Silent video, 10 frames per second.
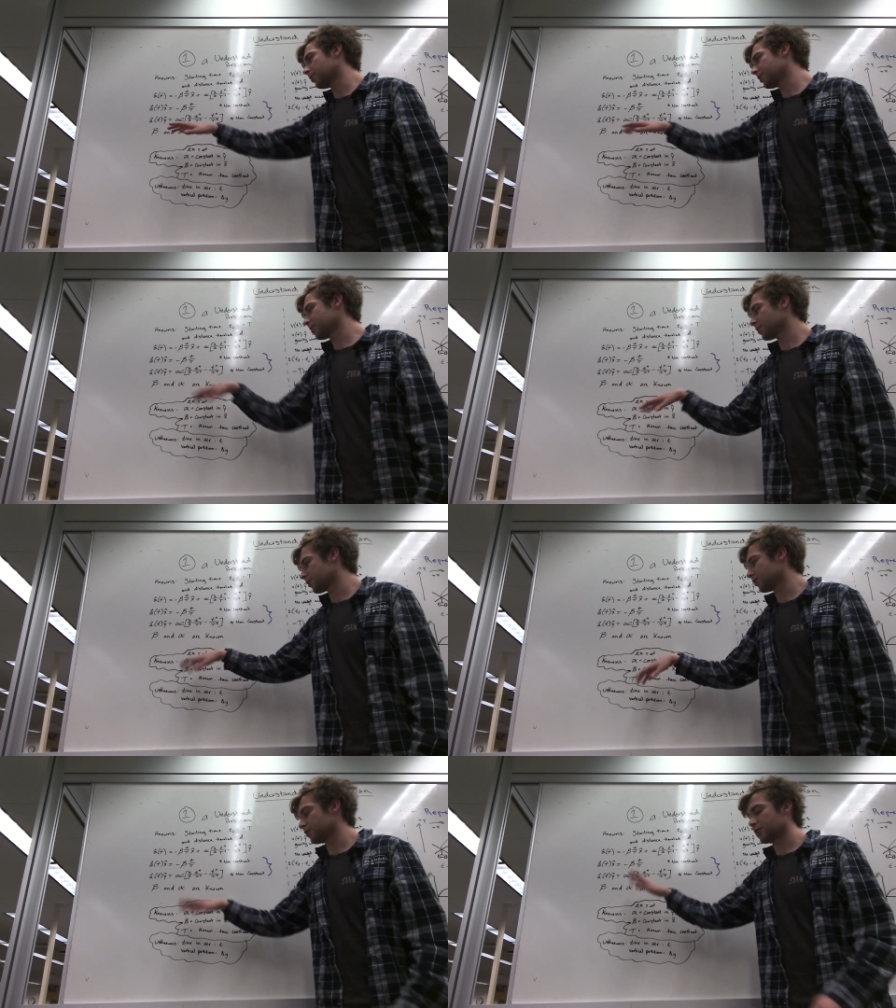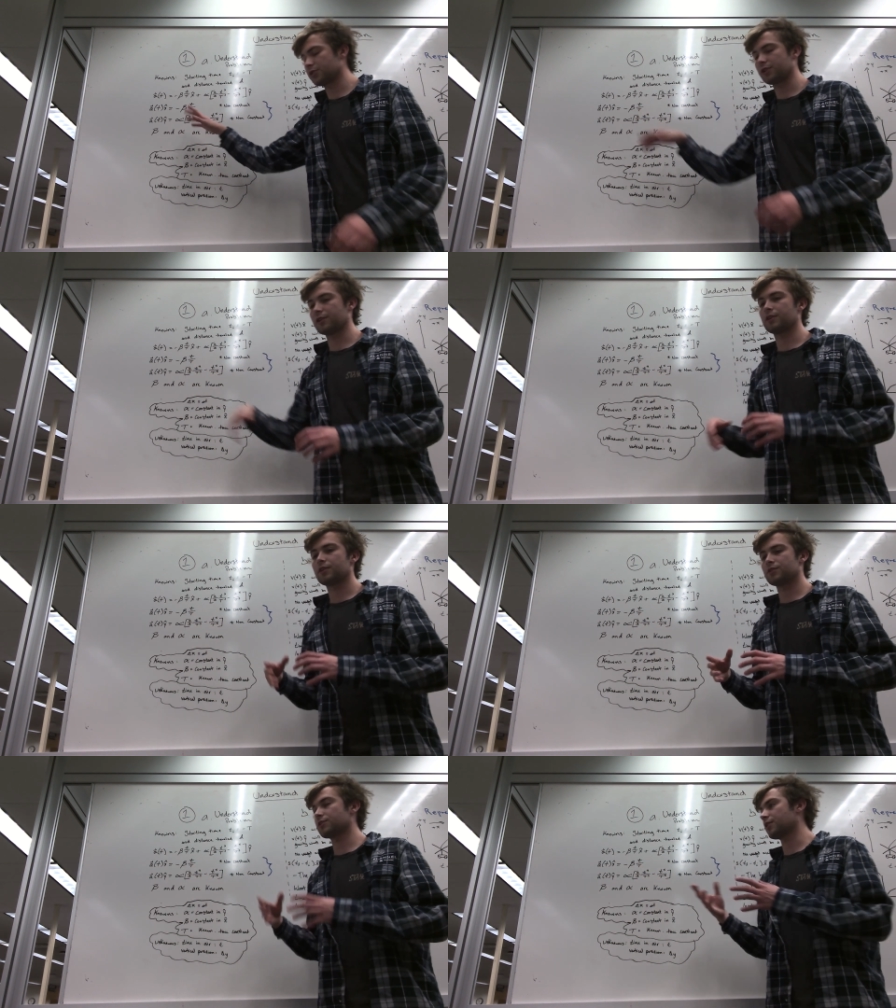It's up to the discretion,
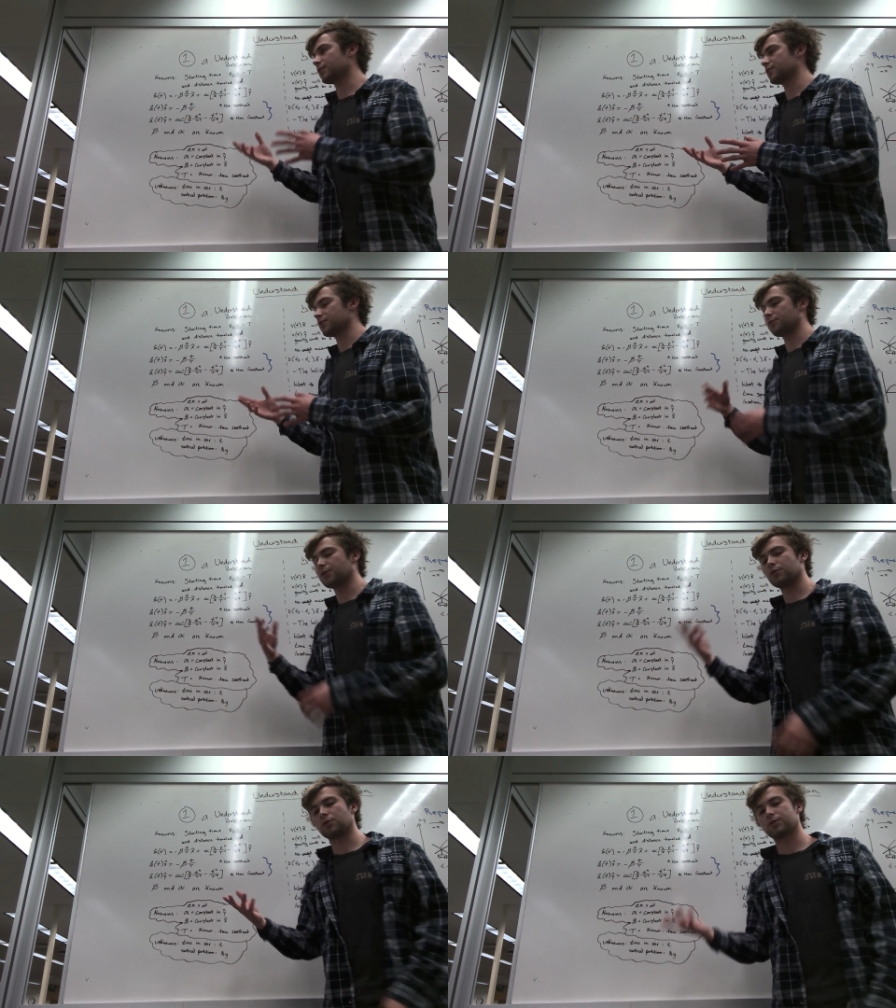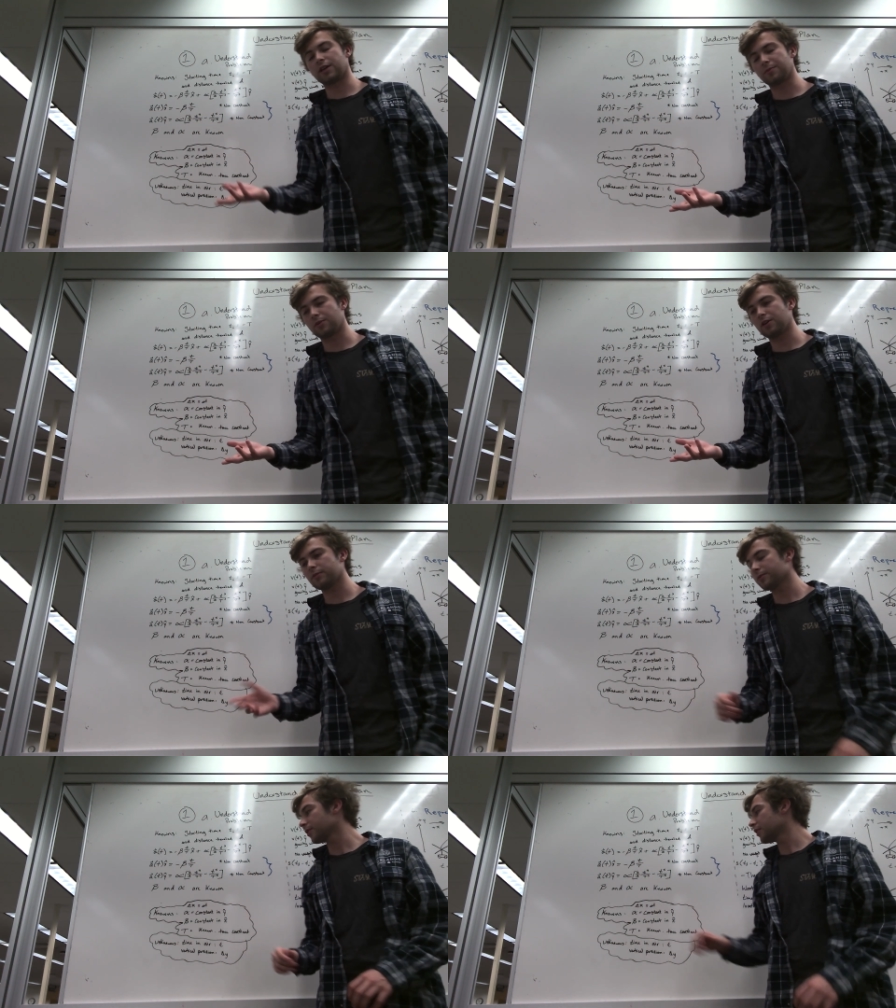just because it's a real world type
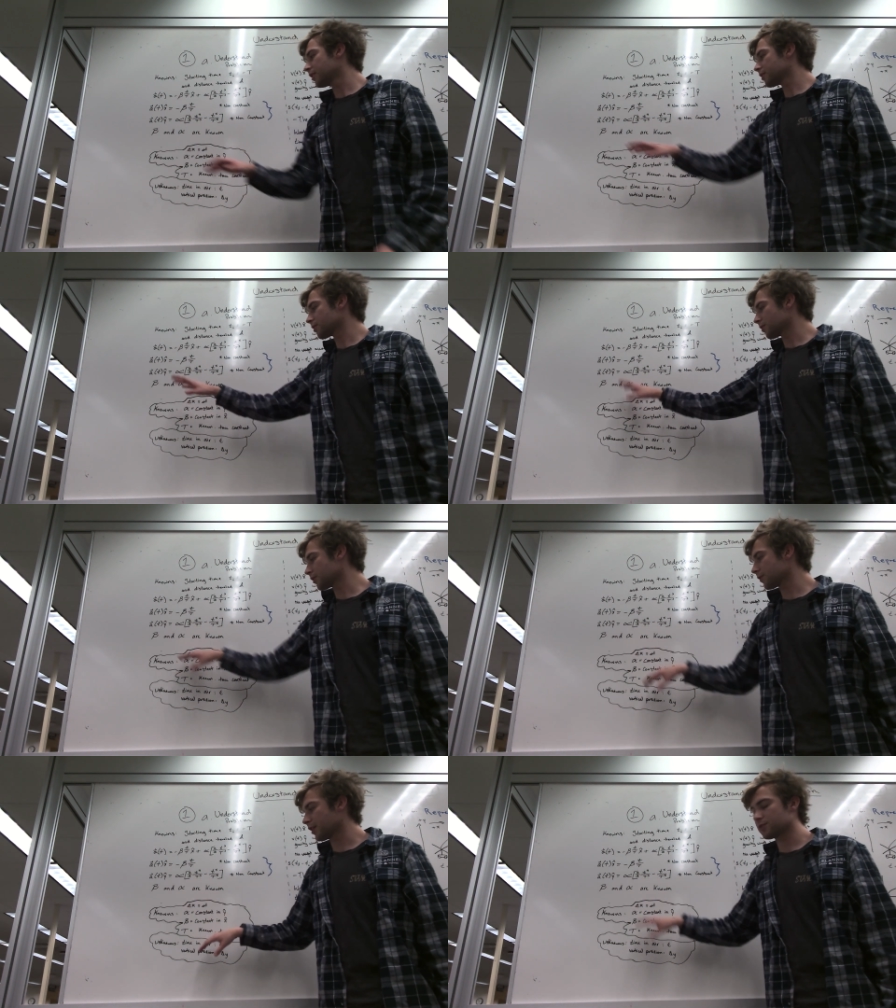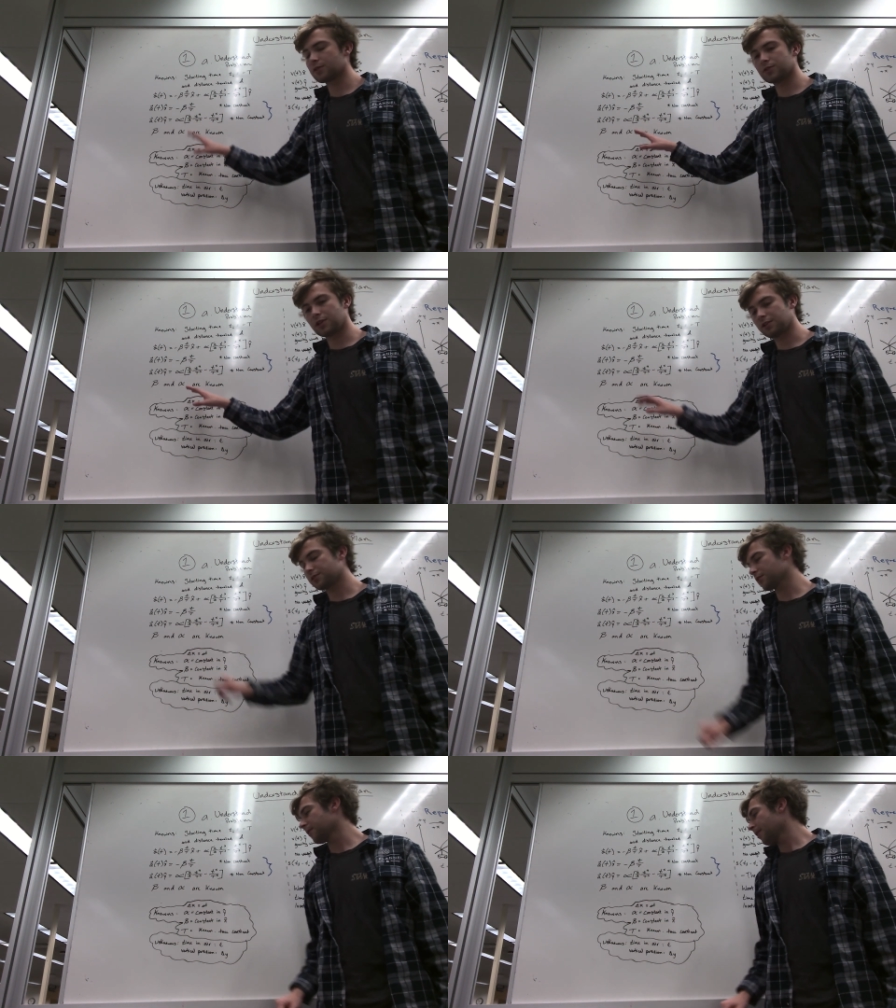problem, so those values can change.